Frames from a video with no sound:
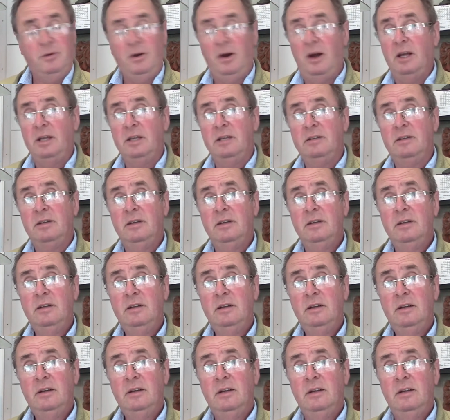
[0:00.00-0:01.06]
Find
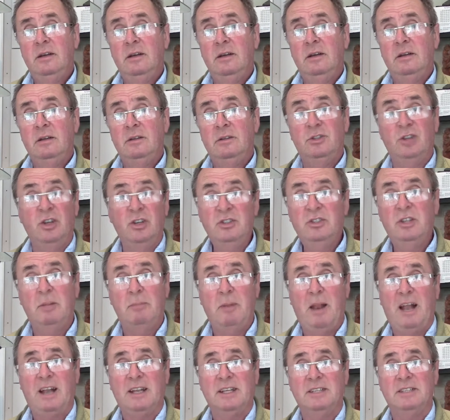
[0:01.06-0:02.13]
tons
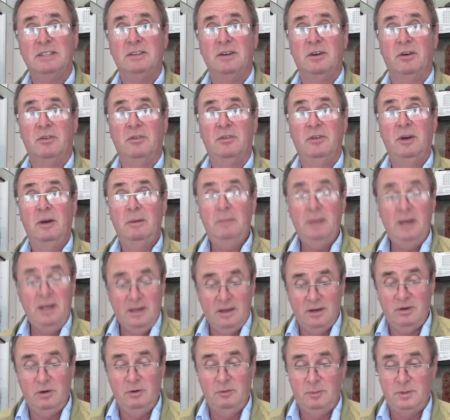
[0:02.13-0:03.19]
of bloody stuff and
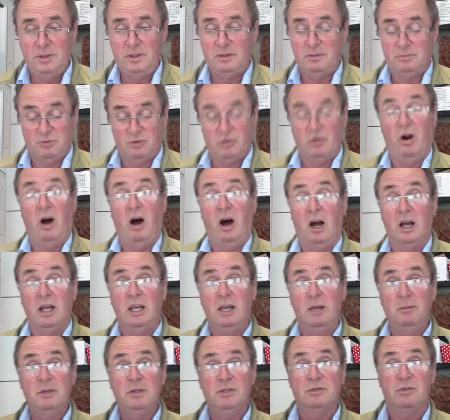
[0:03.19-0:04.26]
make it up into
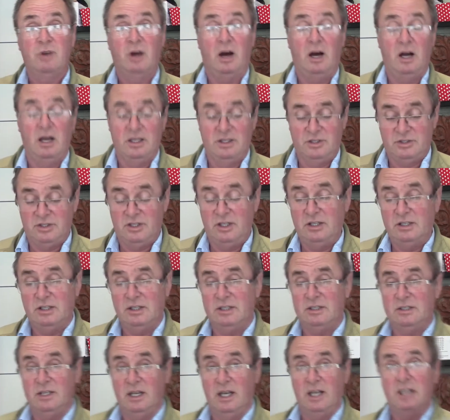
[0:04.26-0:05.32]
dry. Keep it dry in
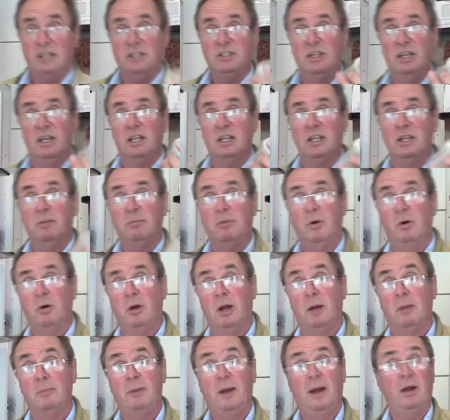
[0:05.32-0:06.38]
sealed containers. Stick it in your
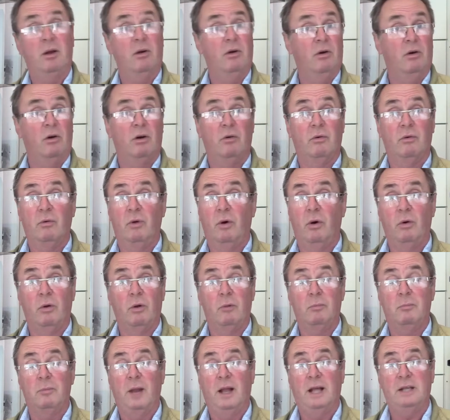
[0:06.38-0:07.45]
bug out bag or a
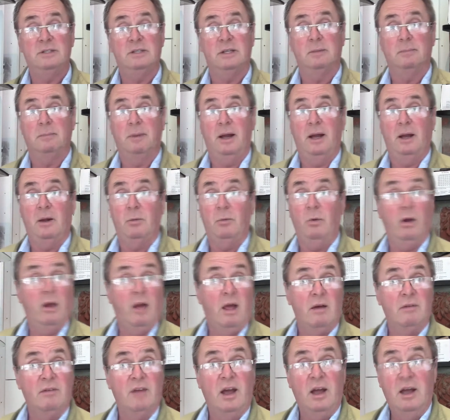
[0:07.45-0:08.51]
roll up plastic bag,
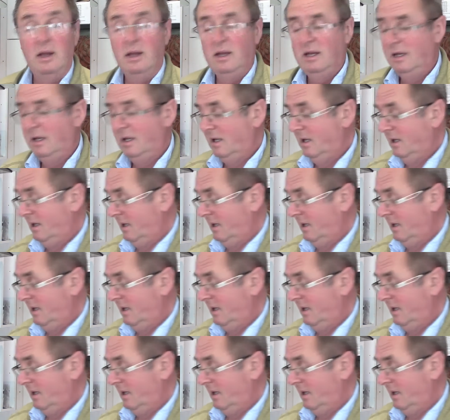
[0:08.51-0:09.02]
whatever.